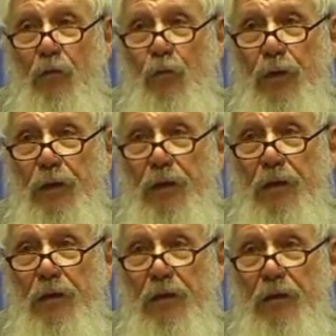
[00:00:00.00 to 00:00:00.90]
We
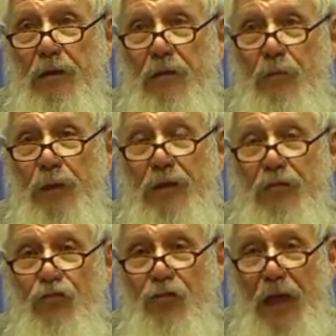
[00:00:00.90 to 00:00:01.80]

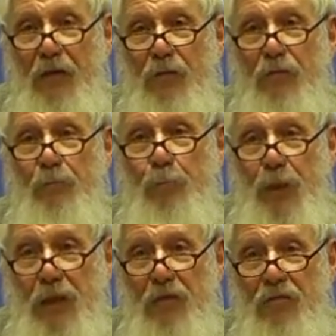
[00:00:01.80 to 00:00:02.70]
shout
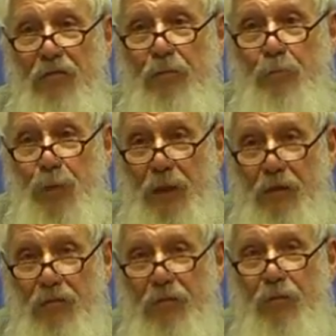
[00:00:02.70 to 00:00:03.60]
peace,
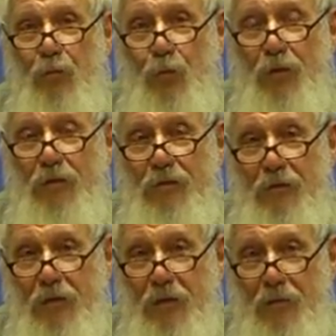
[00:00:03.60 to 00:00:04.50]
peace all the
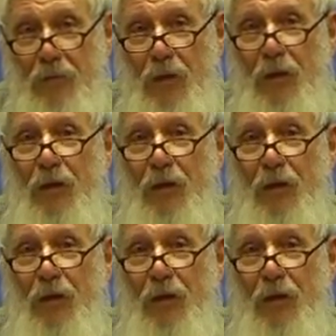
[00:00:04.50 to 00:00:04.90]
time.